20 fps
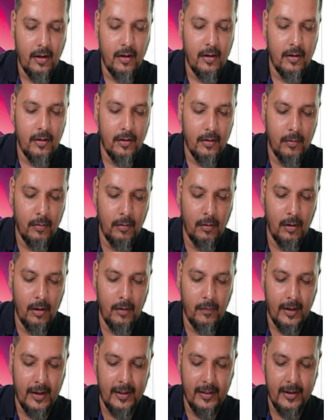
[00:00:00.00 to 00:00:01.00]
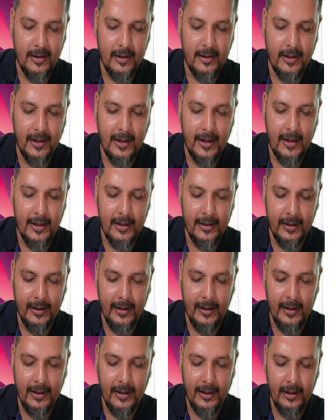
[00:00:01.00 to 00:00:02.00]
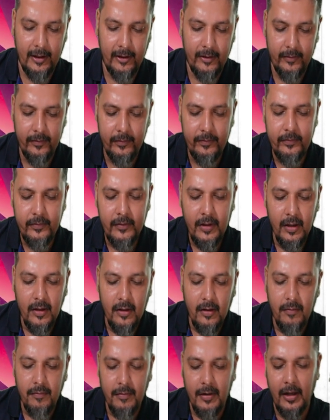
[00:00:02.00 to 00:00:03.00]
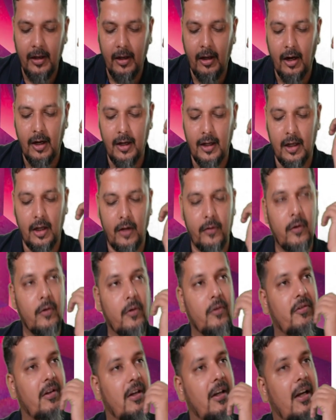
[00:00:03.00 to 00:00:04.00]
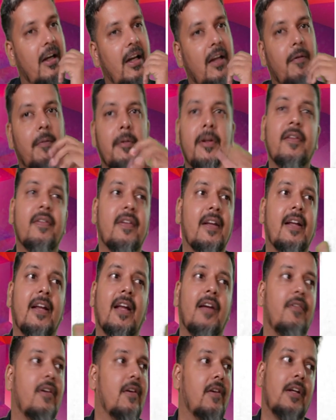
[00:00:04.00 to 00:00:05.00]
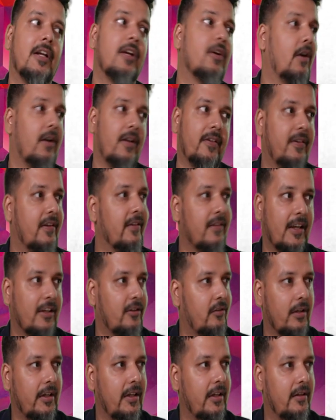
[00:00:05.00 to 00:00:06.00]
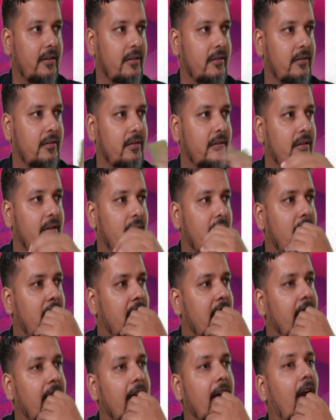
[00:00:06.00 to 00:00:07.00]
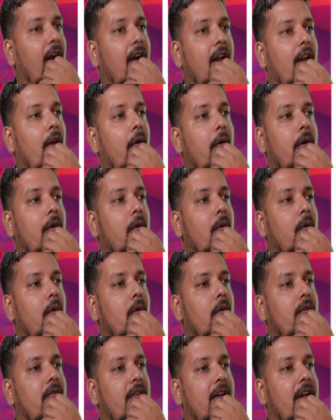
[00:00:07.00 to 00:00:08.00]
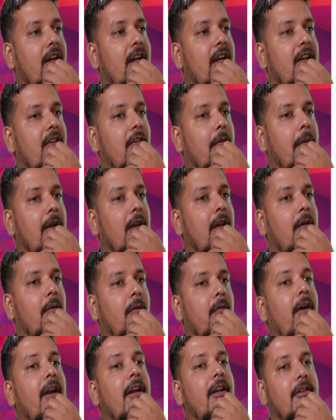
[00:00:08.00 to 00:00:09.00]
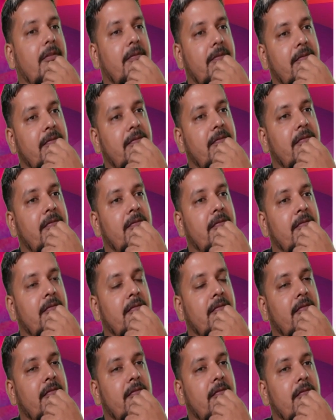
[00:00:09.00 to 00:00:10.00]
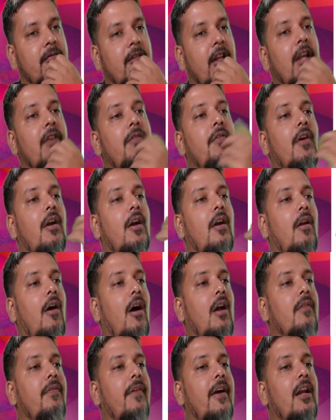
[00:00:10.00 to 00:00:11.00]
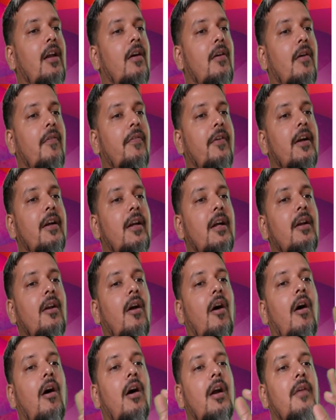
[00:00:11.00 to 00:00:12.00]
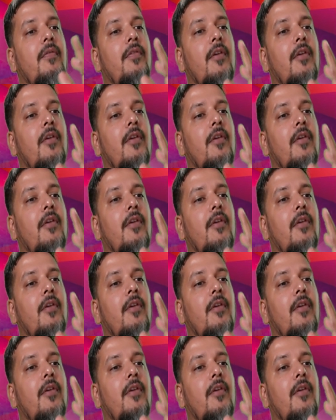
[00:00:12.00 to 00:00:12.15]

Rule 138E will not allow you to generate EV. This area we did not discuss actually. Will not allow you to generate EV bill. When? If you are a non-filer of return or if your